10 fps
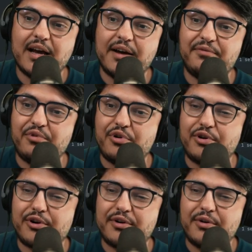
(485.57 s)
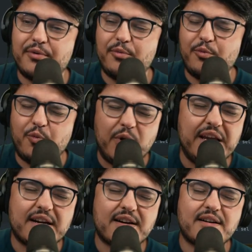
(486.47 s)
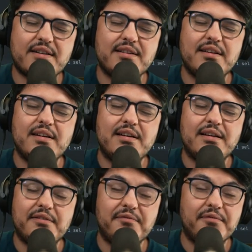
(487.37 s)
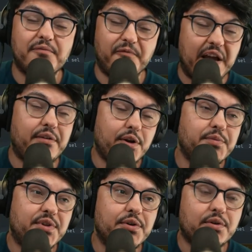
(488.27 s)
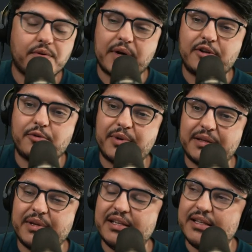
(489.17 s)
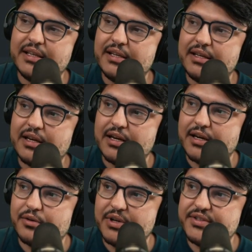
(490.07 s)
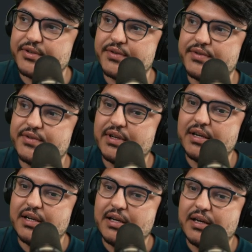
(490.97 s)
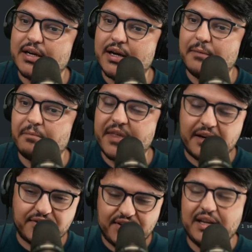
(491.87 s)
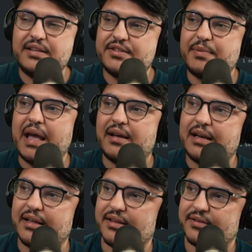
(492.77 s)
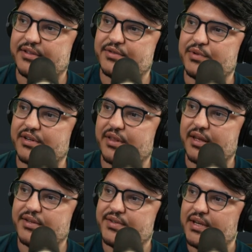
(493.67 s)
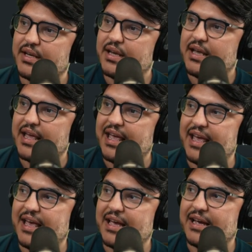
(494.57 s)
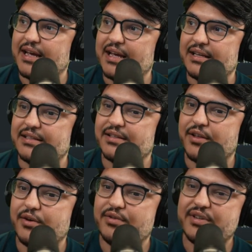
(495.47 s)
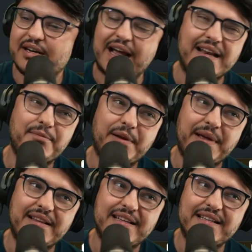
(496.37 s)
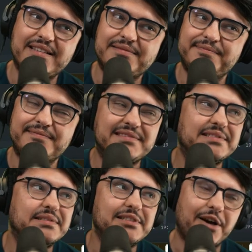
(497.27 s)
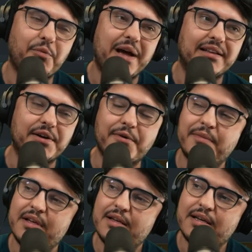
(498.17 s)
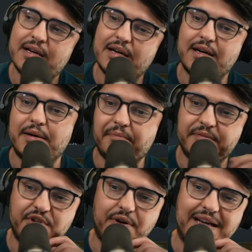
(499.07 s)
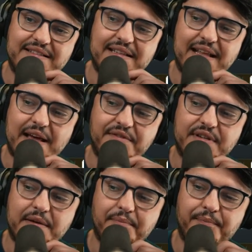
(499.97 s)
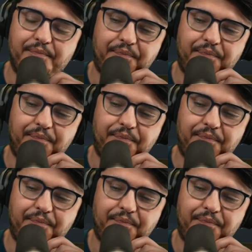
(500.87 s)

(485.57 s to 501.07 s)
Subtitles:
for weird, very obscure retrocompatibility reasons that are still in the spec, like these weird things. And those are kind of implemented, not well though. So I still have some